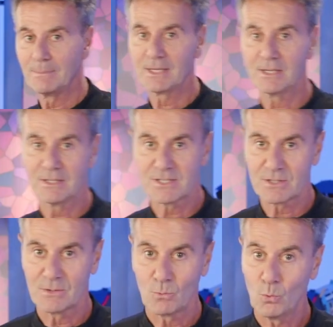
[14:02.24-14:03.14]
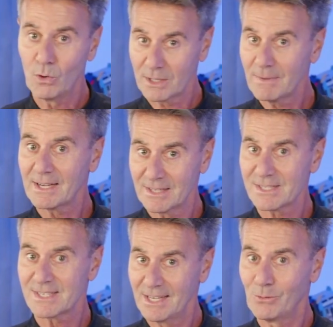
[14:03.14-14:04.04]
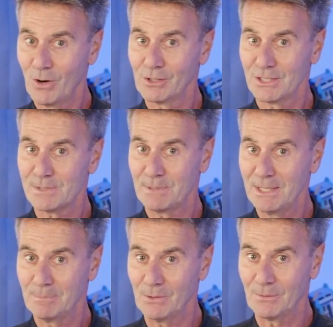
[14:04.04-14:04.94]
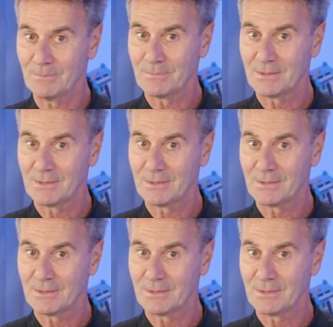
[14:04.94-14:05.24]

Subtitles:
because what am I going to say to all these people?